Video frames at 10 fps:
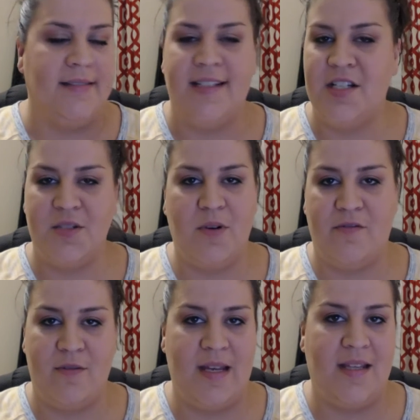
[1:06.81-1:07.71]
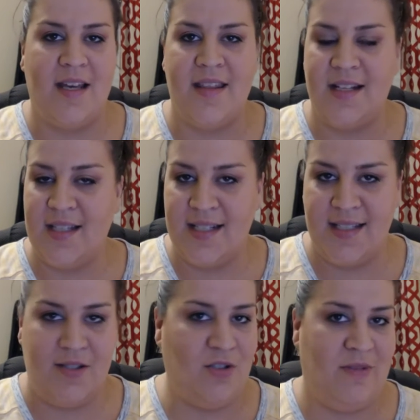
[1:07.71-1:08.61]
They just weren't for me. I think they
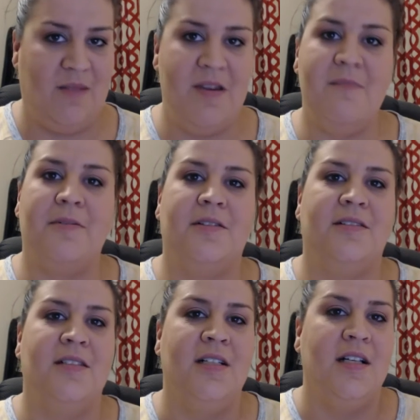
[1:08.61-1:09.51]
see too many people.